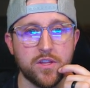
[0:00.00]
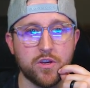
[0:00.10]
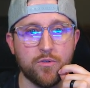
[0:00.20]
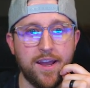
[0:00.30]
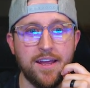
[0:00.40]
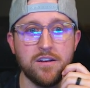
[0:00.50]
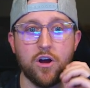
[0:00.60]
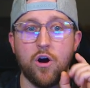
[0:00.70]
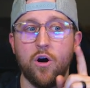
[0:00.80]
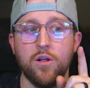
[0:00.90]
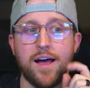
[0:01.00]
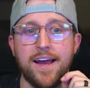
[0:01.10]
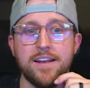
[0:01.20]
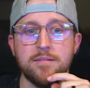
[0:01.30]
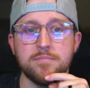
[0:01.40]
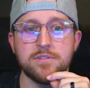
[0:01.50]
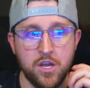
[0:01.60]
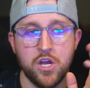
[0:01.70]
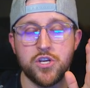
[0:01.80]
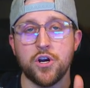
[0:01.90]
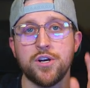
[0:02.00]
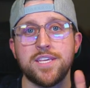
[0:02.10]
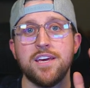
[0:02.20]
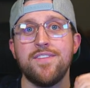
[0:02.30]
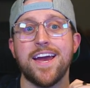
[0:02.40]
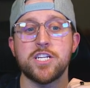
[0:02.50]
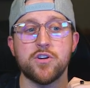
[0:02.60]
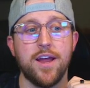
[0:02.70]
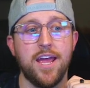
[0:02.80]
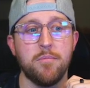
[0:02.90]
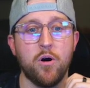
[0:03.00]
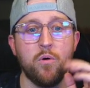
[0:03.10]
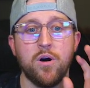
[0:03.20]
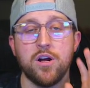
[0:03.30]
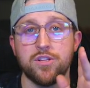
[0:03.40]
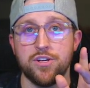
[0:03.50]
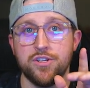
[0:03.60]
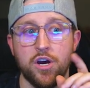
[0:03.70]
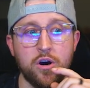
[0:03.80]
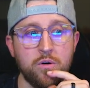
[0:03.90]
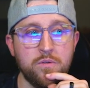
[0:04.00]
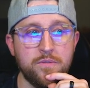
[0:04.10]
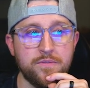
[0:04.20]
grant all items, turn give extra ammo to no,